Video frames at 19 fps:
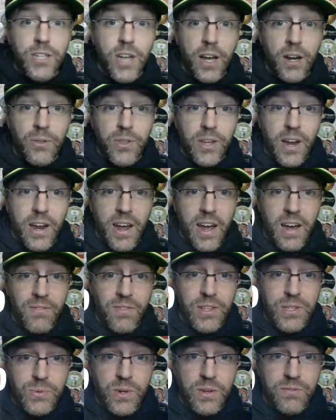I don't think I have
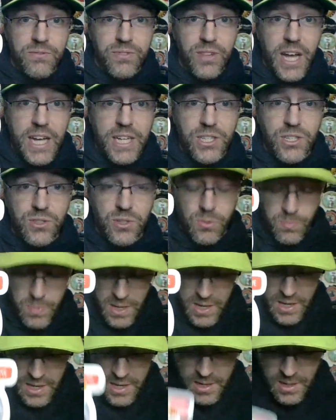this one. Flash in your pan.